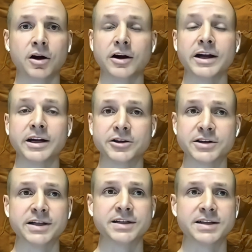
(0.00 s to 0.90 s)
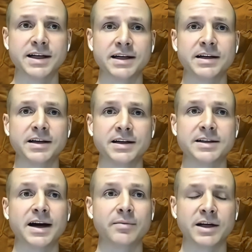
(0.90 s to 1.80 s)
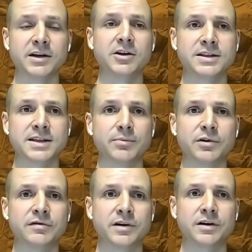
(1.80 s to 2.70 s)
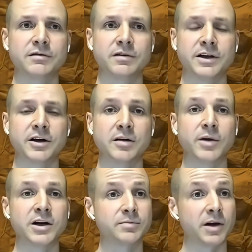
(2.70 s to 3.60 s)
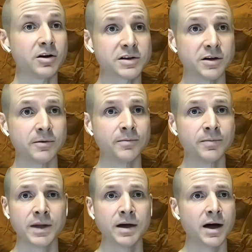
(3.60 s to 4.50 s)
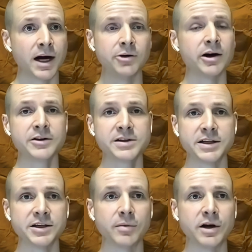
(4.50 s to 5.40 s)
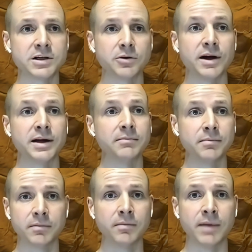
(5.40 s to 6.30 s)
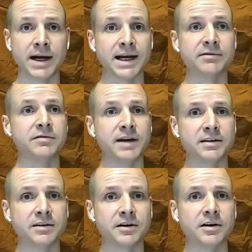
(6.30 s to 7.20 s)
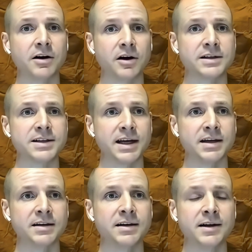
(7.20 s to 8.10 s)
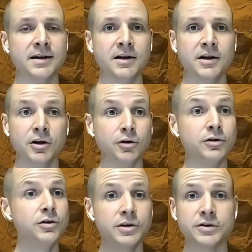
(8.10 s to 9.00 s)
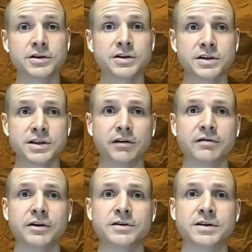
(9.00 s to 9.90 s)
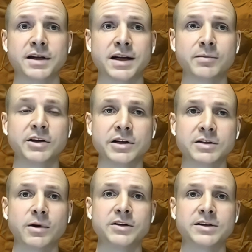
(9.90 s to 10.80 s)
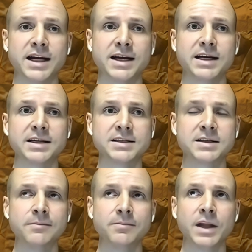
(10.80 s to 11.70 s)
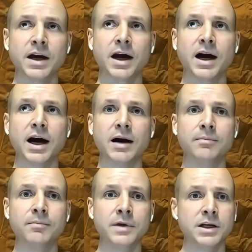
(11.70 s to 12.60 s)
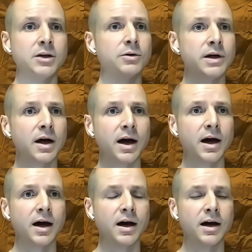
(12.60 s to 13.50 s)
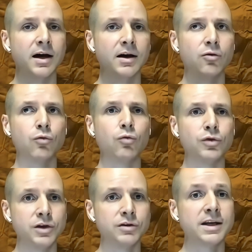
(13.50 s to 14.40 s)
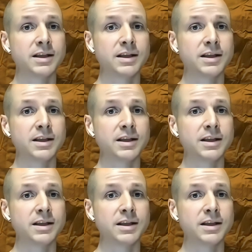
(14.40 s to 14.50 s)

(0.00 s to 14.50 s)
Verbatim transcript: are not interested and see it as not being a good example for, for younger monks. But also, I know other senior monks who I might have the faith are, are attained who do use cell phones. And I'm curious what your take is. Um, you know, do you